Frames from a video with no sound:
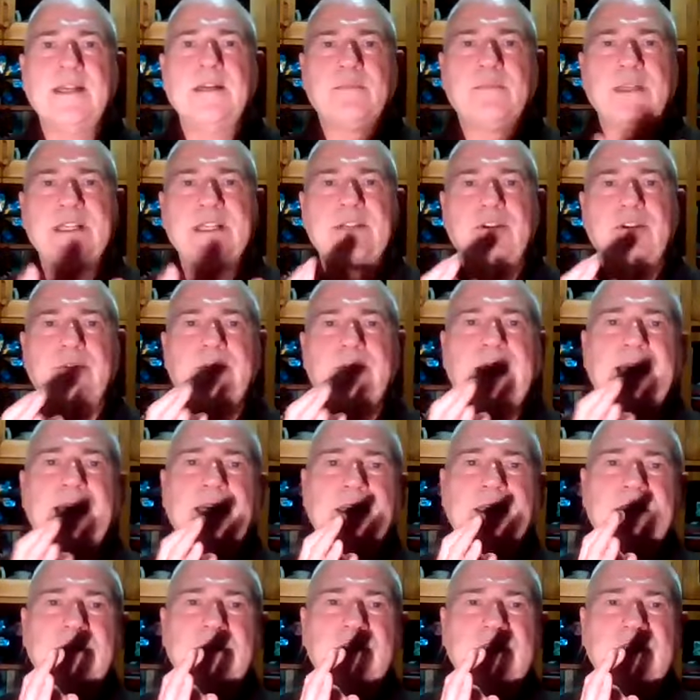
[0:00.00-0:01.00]
Please remain
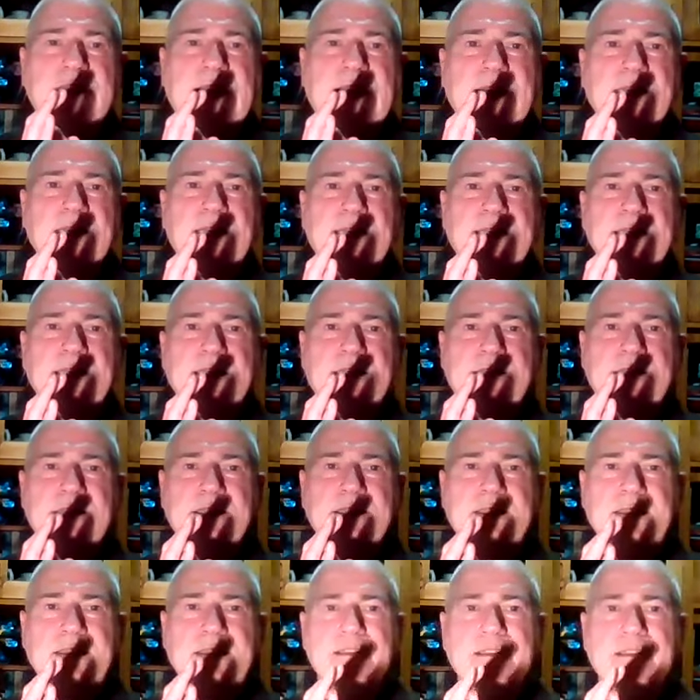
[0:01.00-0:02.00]
until cyclic
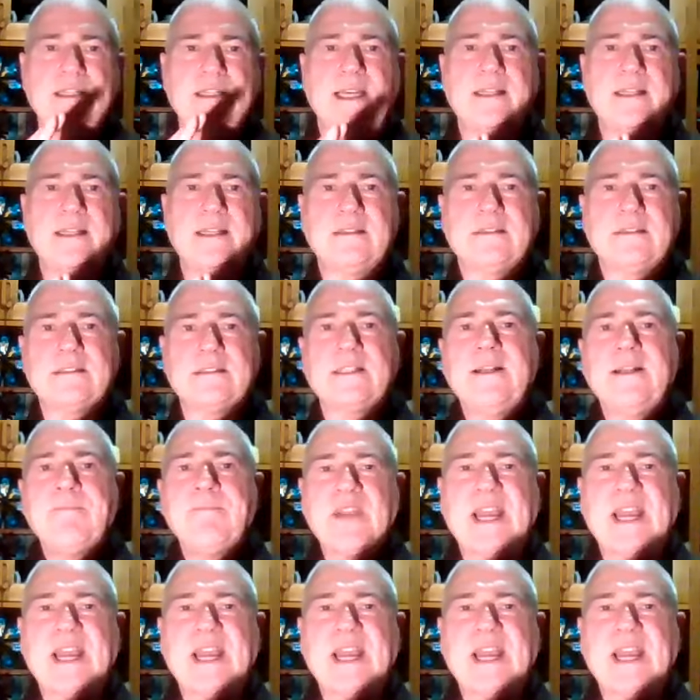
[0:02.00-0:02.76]
existence ends,